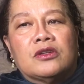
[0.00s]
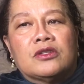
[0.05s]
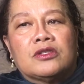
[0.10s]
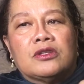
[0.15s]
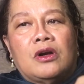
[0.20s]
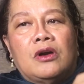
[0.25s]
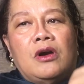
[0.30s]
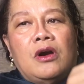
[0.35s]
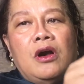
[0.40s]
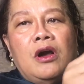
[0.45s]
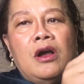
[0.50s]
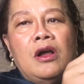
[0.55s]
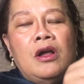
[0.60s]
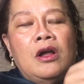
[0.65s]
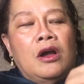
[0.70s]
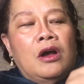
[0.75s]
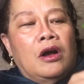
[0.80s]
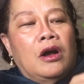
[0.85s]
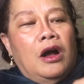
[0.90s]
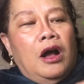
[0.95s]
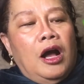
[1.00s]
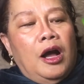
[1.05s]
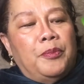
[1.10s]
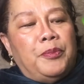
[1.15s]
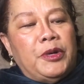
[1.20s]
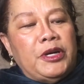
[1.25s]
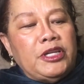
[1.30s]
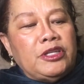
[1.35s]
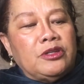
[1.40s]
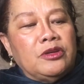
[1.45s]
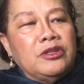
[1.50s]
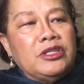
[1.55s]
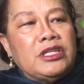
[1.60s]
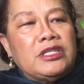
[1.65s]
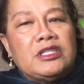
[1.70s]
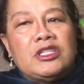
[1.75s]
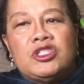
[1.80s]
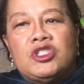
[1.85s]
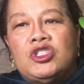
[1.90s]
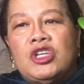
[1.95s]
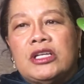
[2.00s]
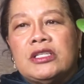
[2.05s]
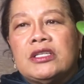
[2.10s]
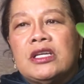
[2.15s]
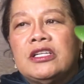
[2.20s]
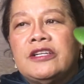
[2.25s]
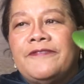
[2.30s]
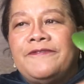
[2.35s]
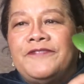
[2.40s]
So Uh, pretty soon this is just gonna